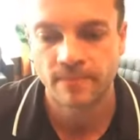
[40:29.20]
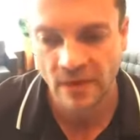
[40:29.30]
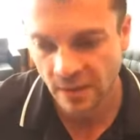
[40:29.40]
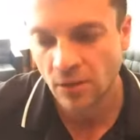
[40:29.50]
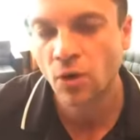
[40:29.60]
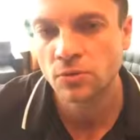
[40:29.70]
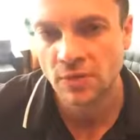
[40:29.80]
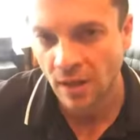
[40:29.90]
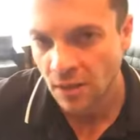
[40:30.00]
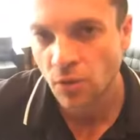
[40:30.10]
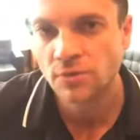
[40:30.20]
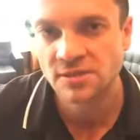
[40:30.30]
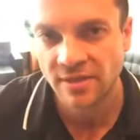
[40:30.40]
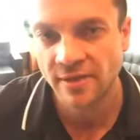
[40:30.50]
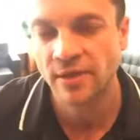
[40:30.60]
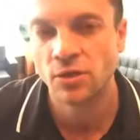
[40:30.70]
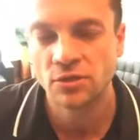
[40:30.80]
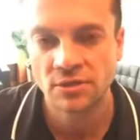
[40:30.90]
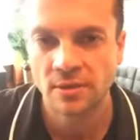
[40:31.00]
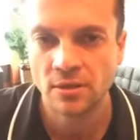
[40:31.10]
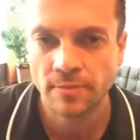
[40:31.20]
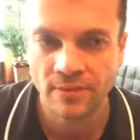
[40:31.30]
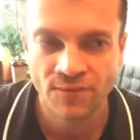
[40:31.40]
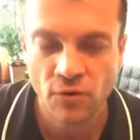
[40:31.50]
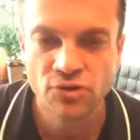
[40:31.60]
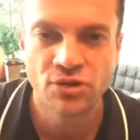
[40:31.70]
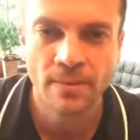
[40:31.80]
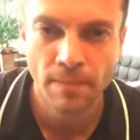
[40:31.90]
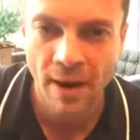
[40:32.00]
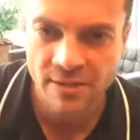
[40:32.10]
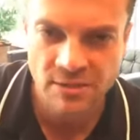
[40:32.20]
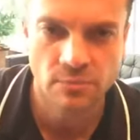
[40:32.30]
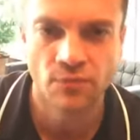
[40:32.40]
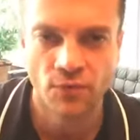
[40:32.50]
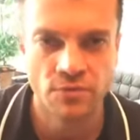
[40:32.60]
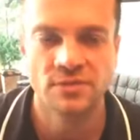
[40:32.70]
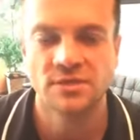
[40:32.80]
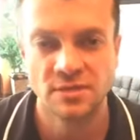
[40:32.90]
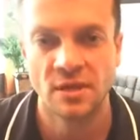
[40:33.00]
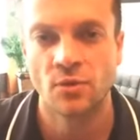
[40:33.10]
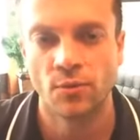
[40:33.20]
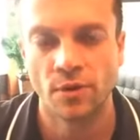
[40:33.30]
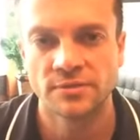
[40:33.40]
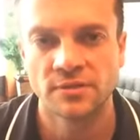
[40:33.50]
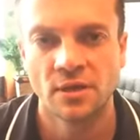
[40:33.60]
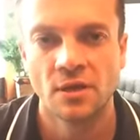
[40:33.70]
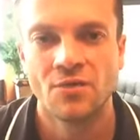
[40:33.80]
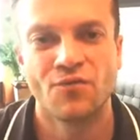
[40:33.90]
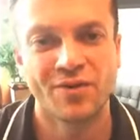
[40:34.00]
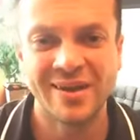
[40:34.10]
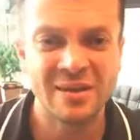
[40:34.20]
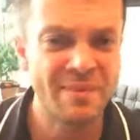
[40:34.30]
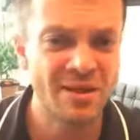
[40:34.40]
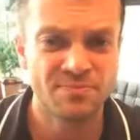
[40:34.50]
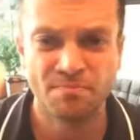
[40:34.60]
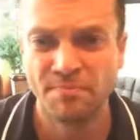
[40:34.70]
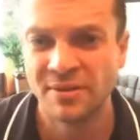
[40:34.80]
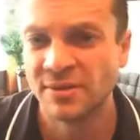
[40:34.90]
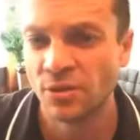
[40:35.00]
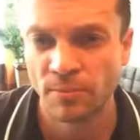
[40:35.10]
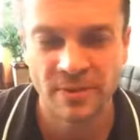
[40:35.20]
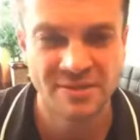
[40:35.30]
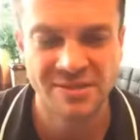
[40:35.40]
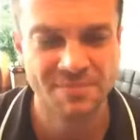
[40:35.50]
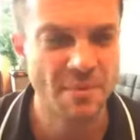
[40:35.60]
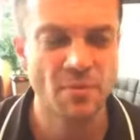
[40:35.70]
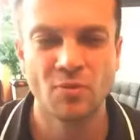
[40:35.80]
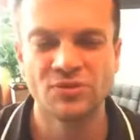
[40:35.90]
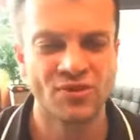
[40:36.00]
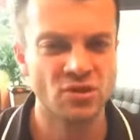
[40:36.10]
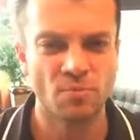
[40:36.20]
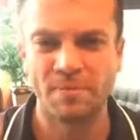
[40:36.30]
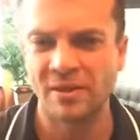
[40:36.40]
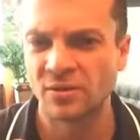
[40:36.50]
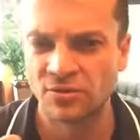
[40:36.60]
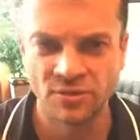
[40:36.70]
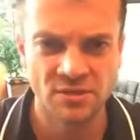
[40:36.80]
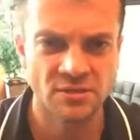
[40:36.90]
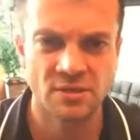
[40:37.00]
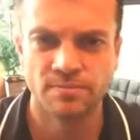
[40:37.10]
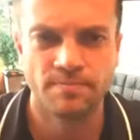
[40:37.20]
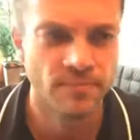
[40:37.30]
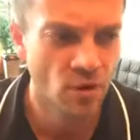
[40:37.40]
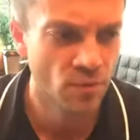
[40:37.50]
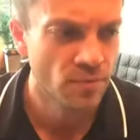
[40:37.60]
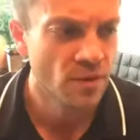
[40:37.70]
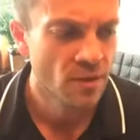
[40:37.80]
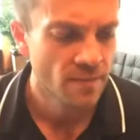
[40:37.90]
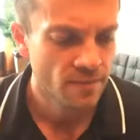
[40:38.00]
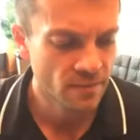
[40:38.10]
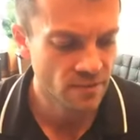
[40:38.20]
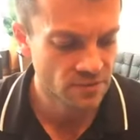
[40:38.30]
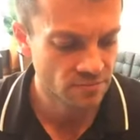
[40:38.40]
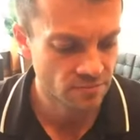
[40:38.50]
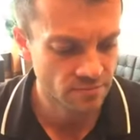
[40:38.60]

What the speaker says: I'll go to say that it'll be virtually impossible for you to succeed anywhere else. Forget about building your business. Some people will try to peddle you this